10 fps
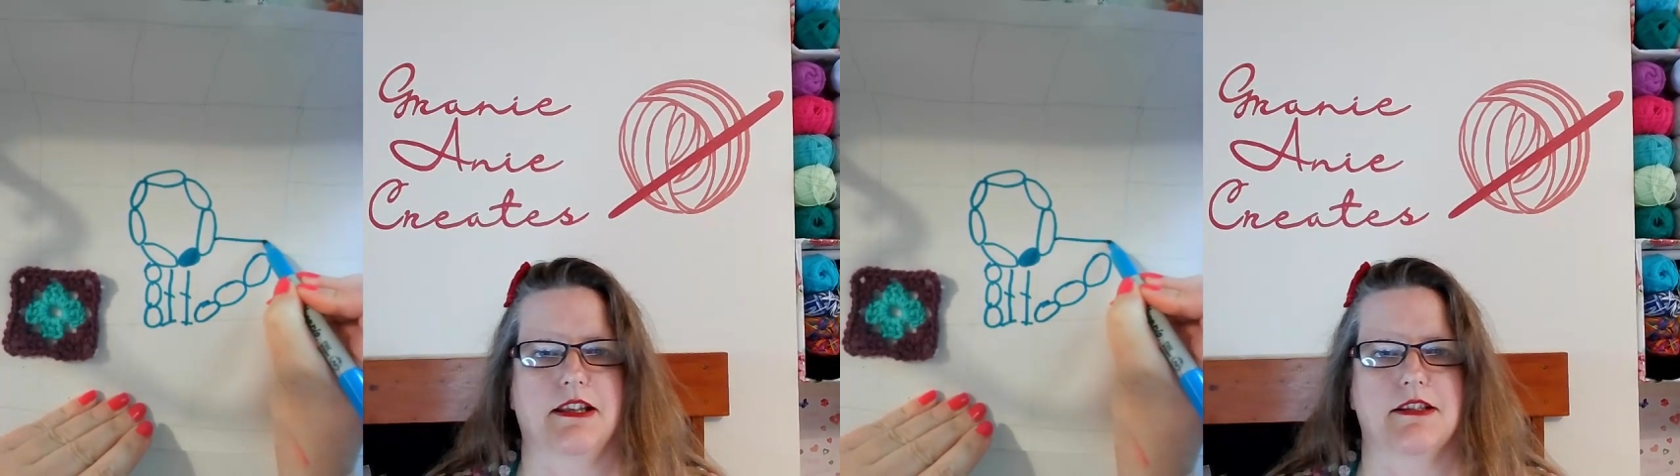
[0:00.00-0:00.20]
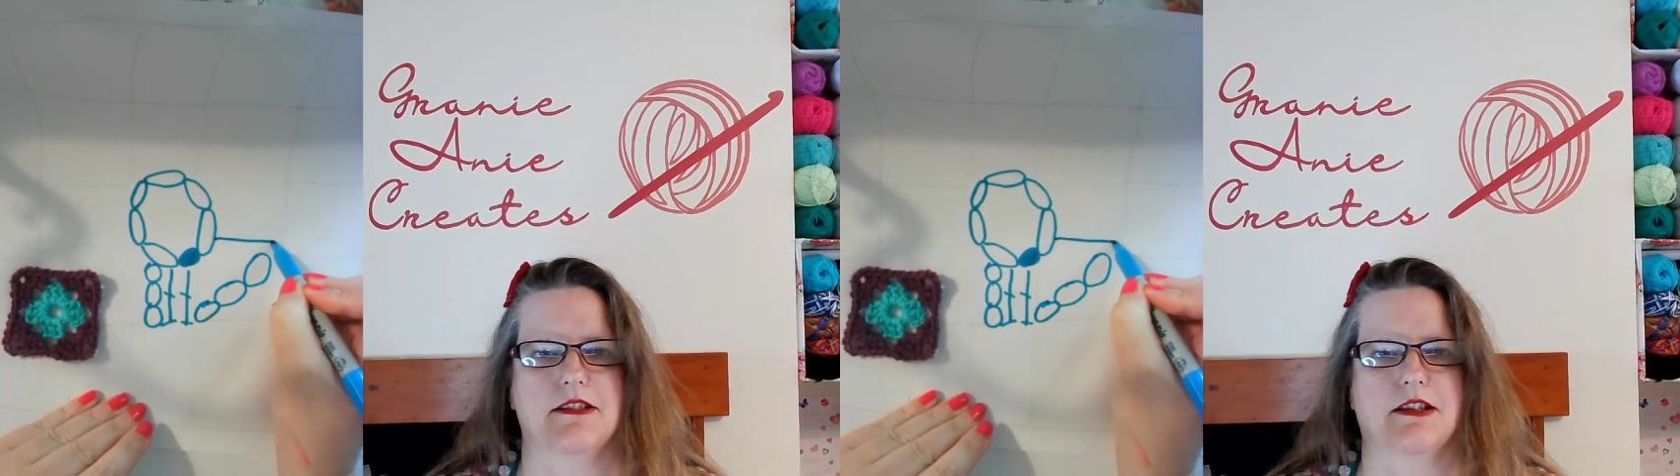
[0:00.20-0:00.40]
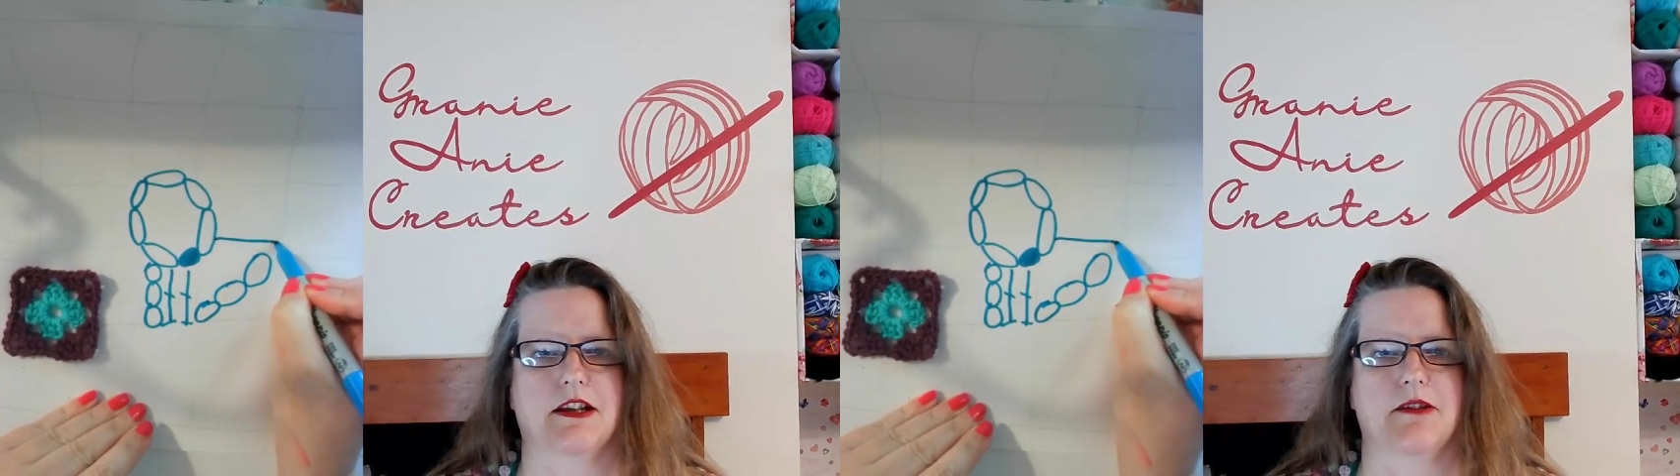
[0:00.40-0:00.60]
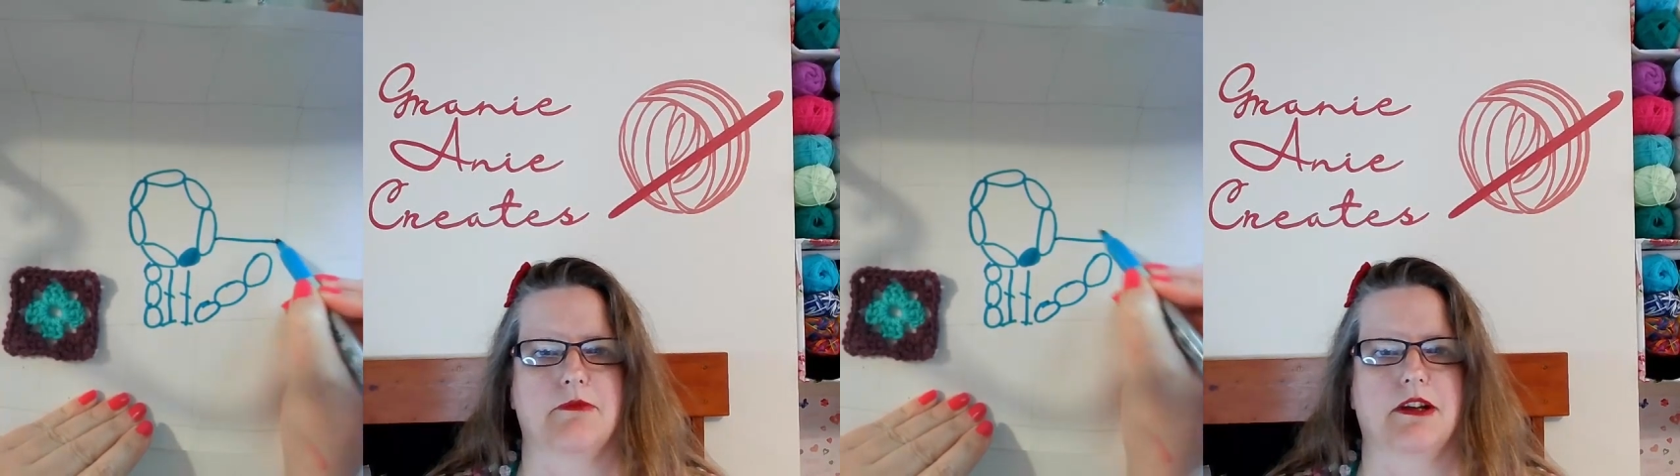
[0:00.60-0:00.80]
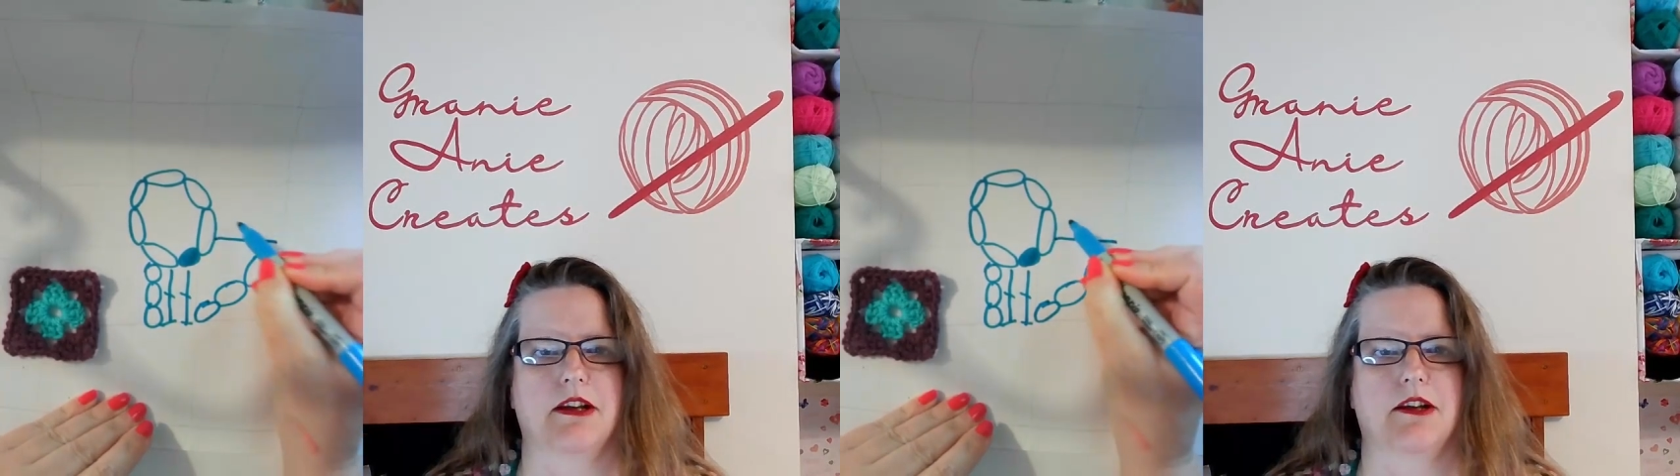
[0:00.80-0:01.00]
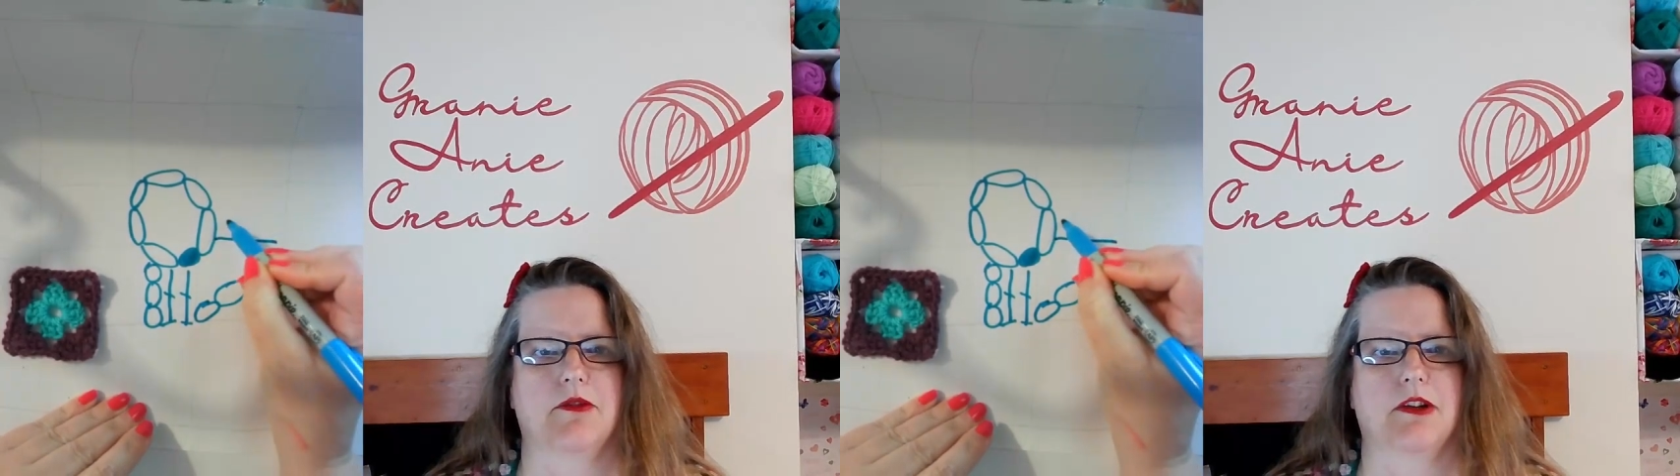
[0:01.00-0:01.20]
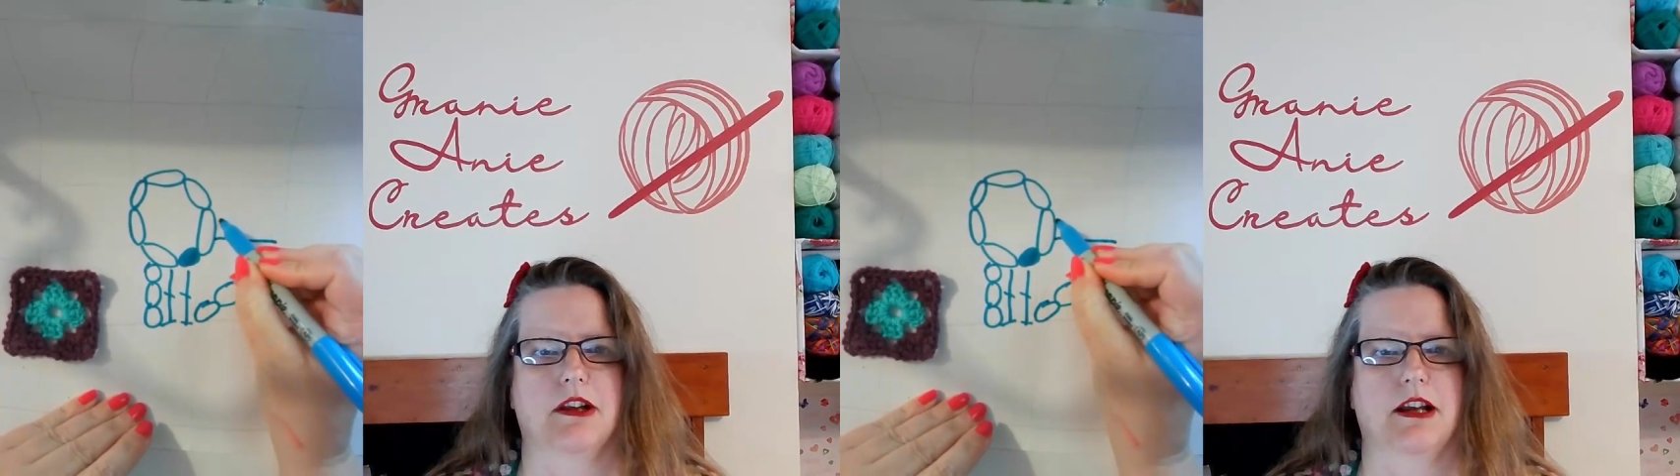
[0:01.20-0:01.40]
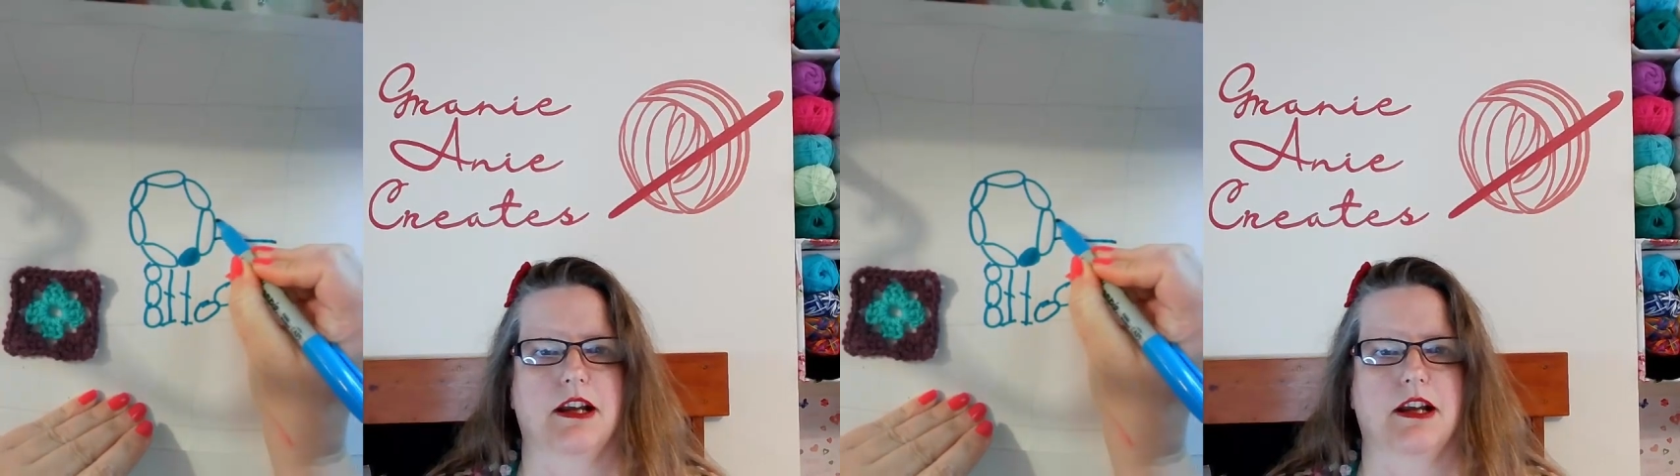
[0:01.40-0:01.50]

And this time we're